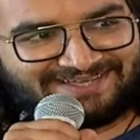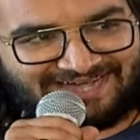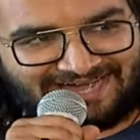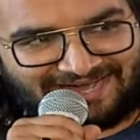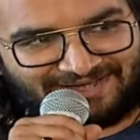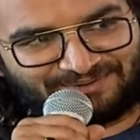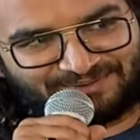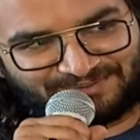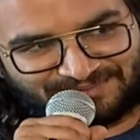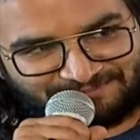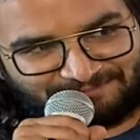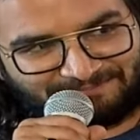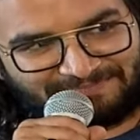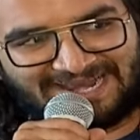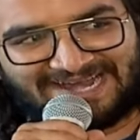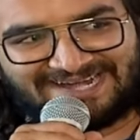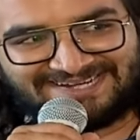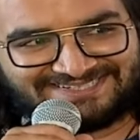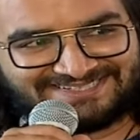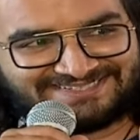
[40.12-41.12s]
aa roju
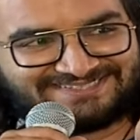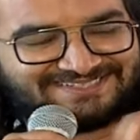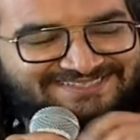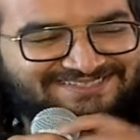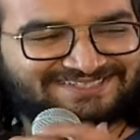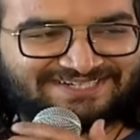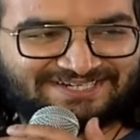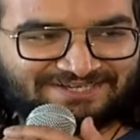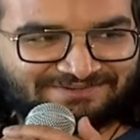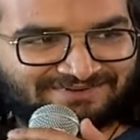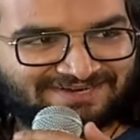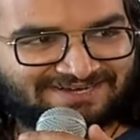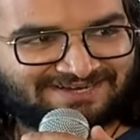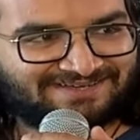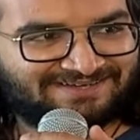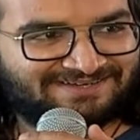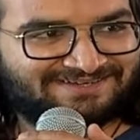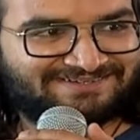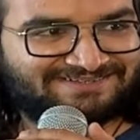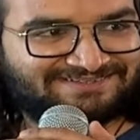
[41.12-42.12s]
plant chesina seed
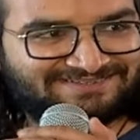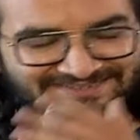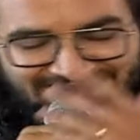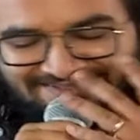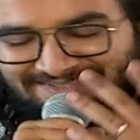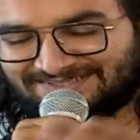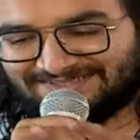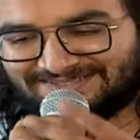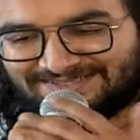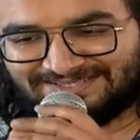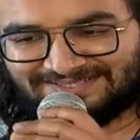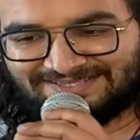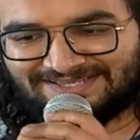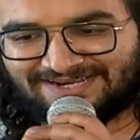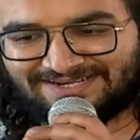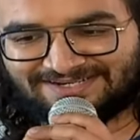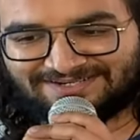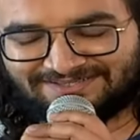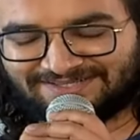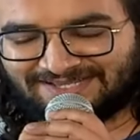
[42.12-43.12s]
ivala
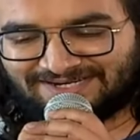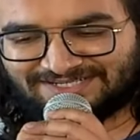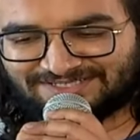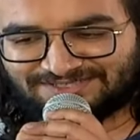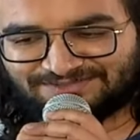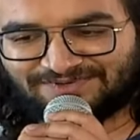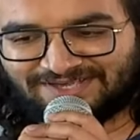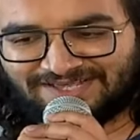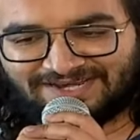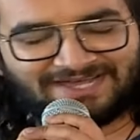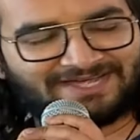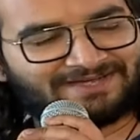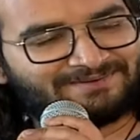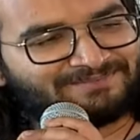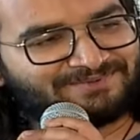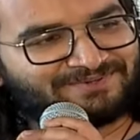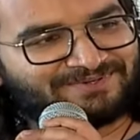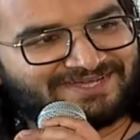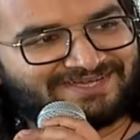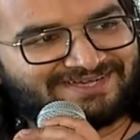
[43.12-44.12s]
that is where I am
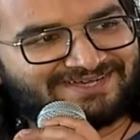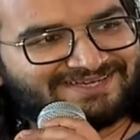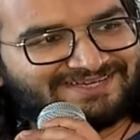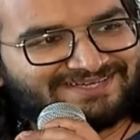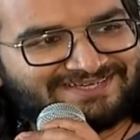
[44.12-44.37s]
today.